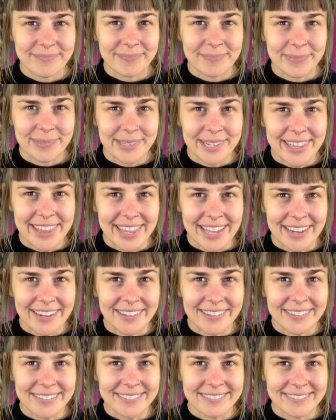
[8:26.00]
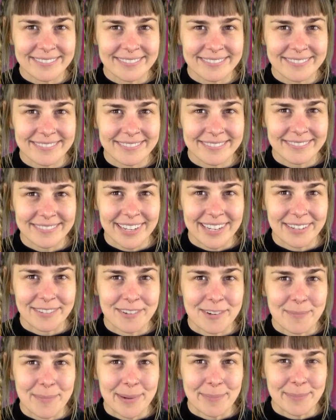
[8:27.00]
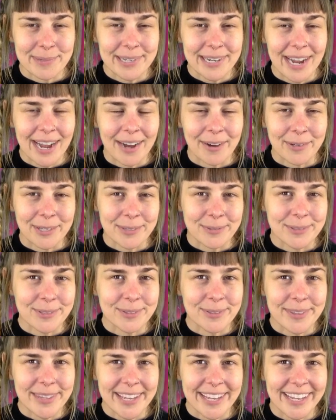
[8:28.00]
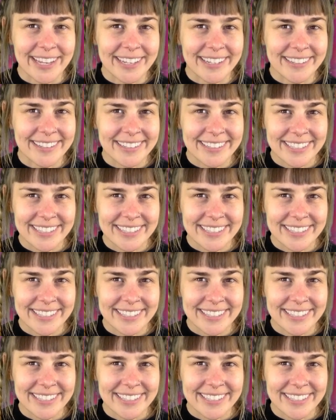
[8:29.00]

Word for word: Breathe out and remember how you do that.